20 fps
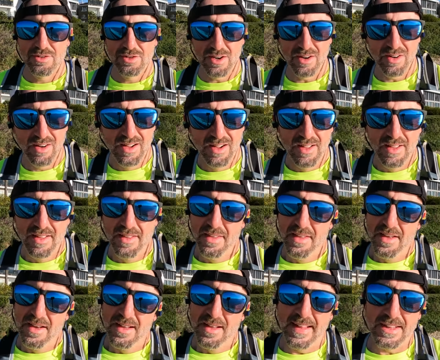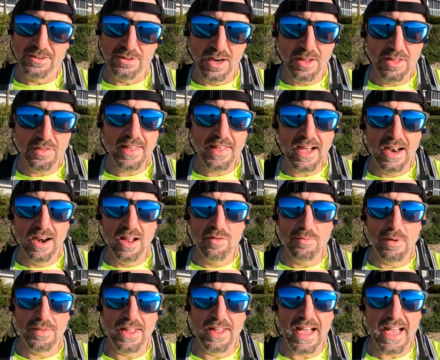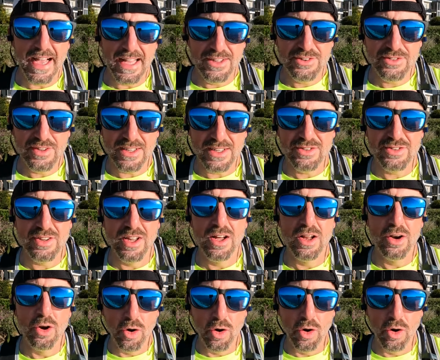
So that's another thing I love about the Asics